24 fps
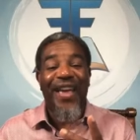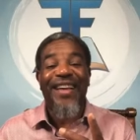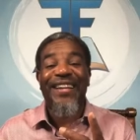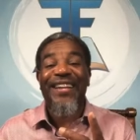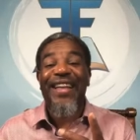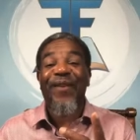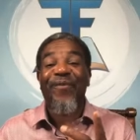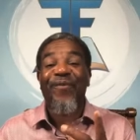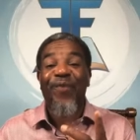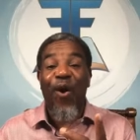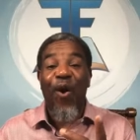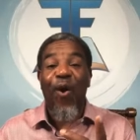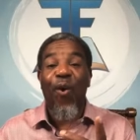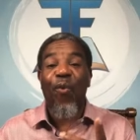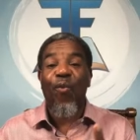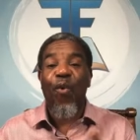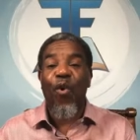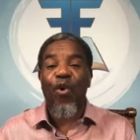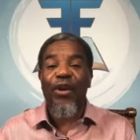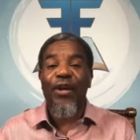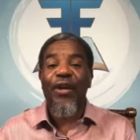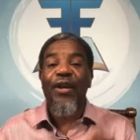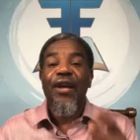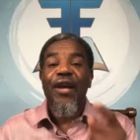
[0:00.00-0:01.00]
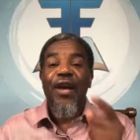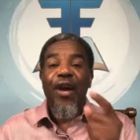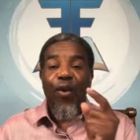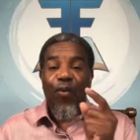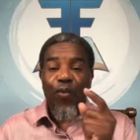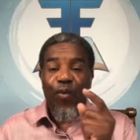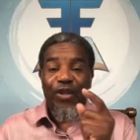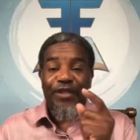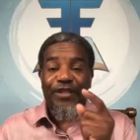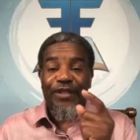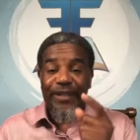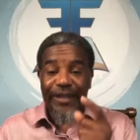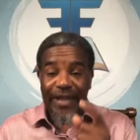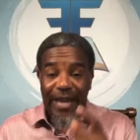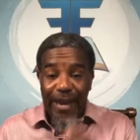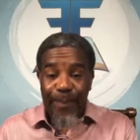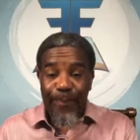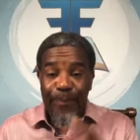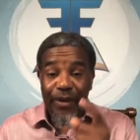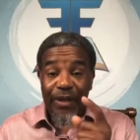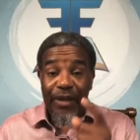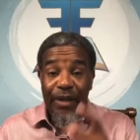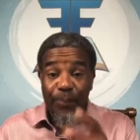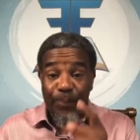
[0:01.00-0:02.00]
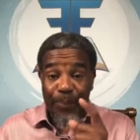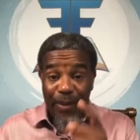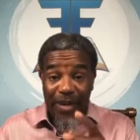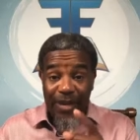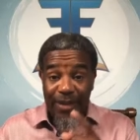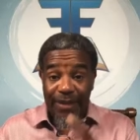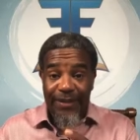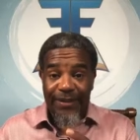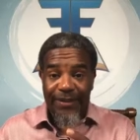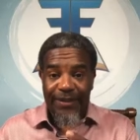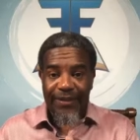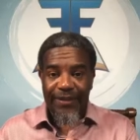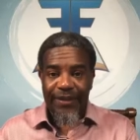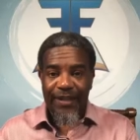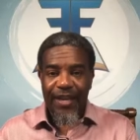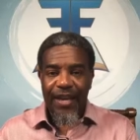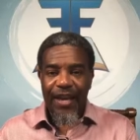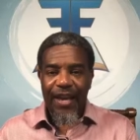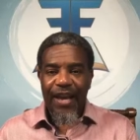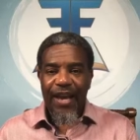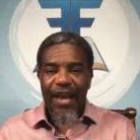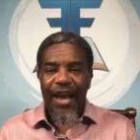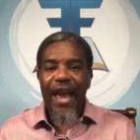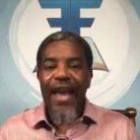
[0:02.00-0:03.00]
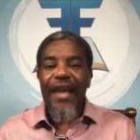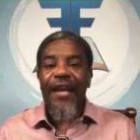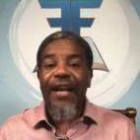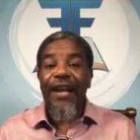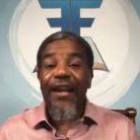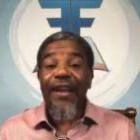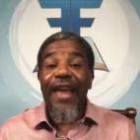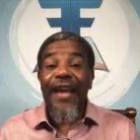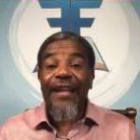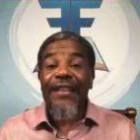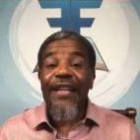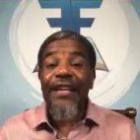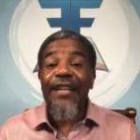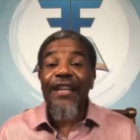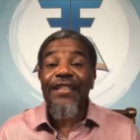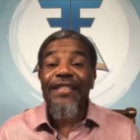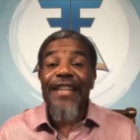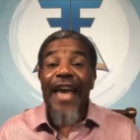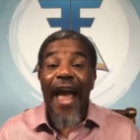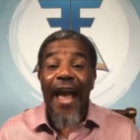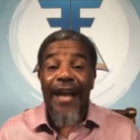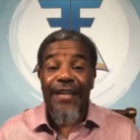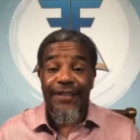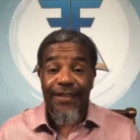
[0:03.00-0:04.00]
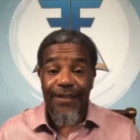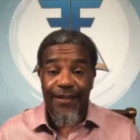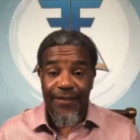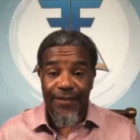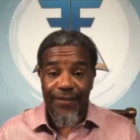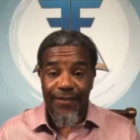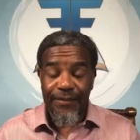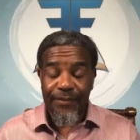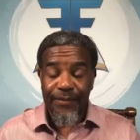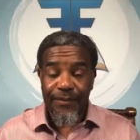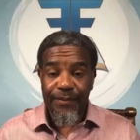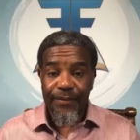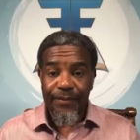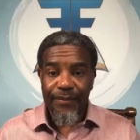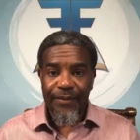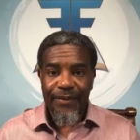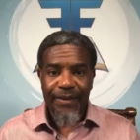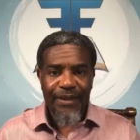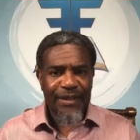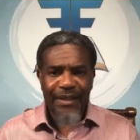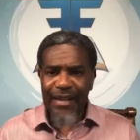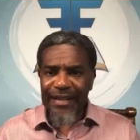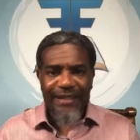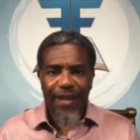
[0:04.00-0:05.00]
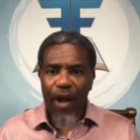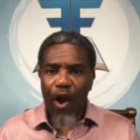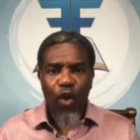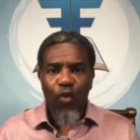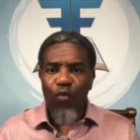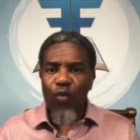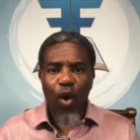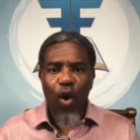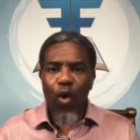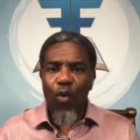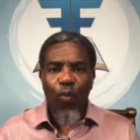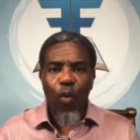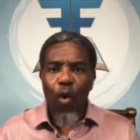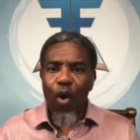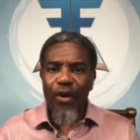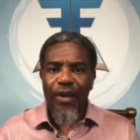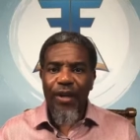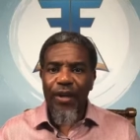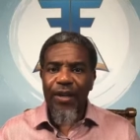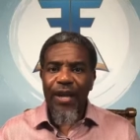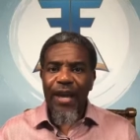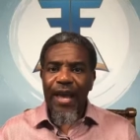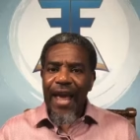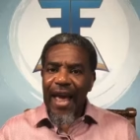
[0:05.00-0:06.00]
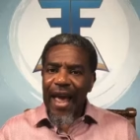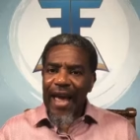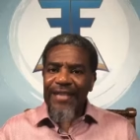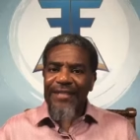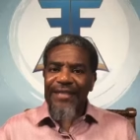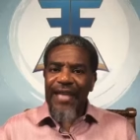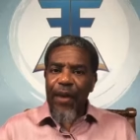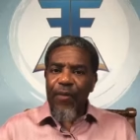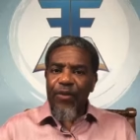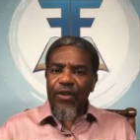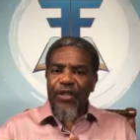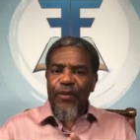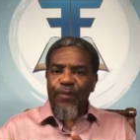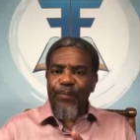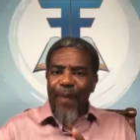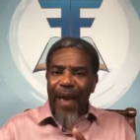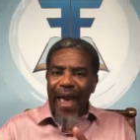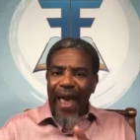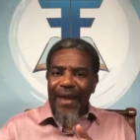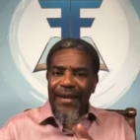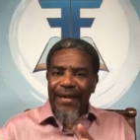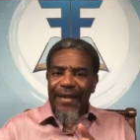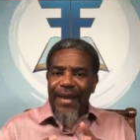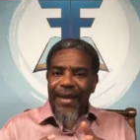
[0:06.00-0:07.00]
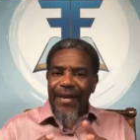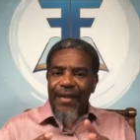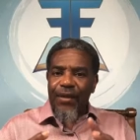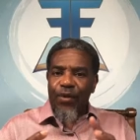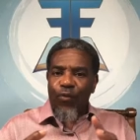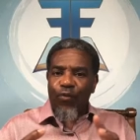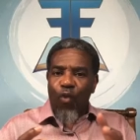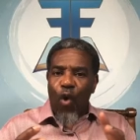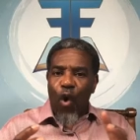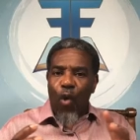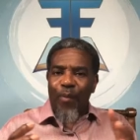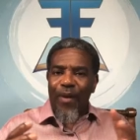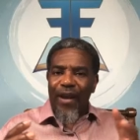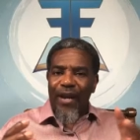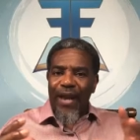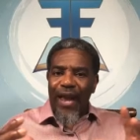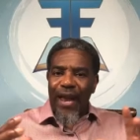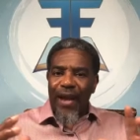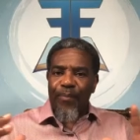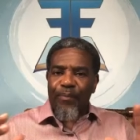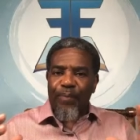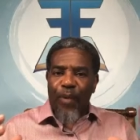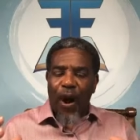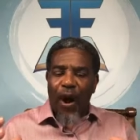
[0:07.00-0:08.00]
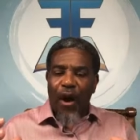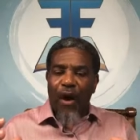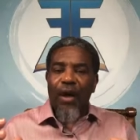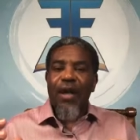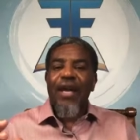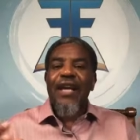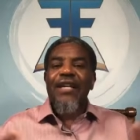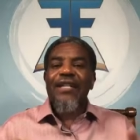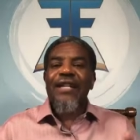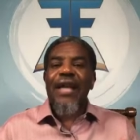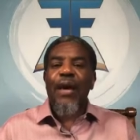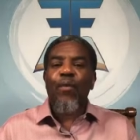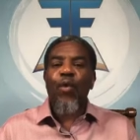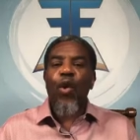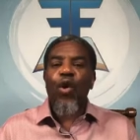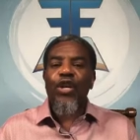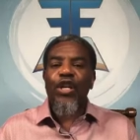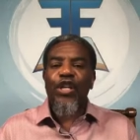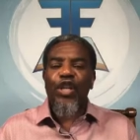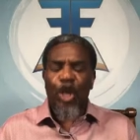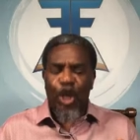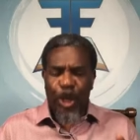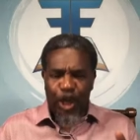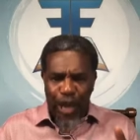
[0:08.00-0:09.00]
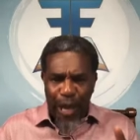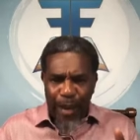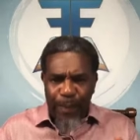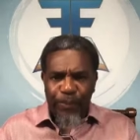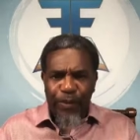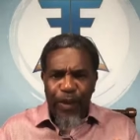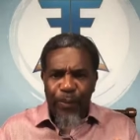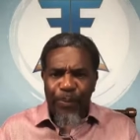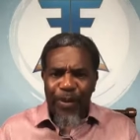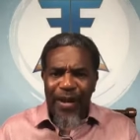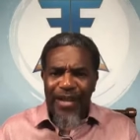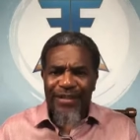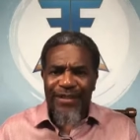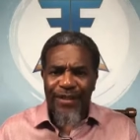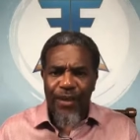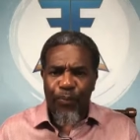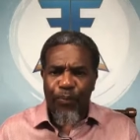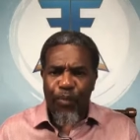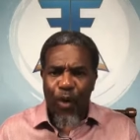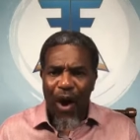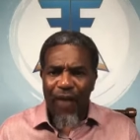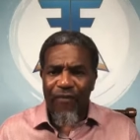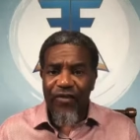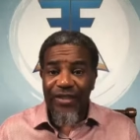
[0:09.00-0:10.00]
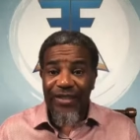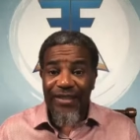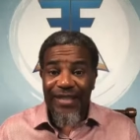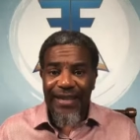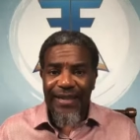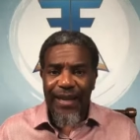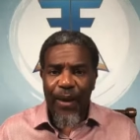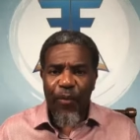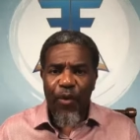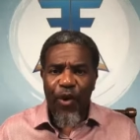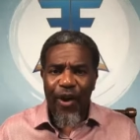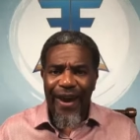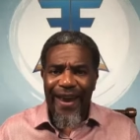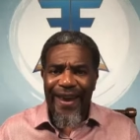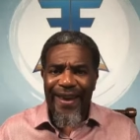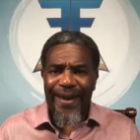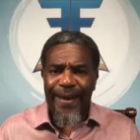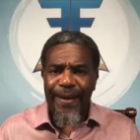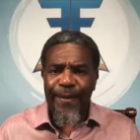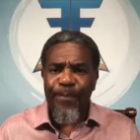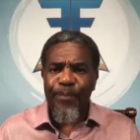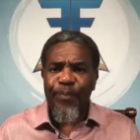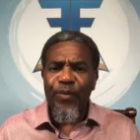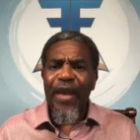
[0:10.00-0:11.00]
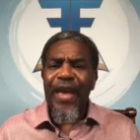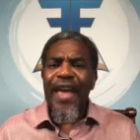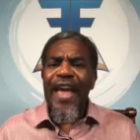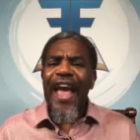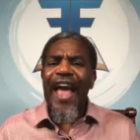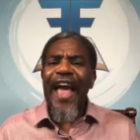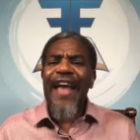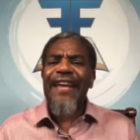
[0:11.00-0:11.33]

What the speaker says: thing that Rome wanted was keeping the peace and collecting the taxes. That's all Rome wanted. As they were expanding the Roman Empire, they wanted to keep the peace in the province that they were in,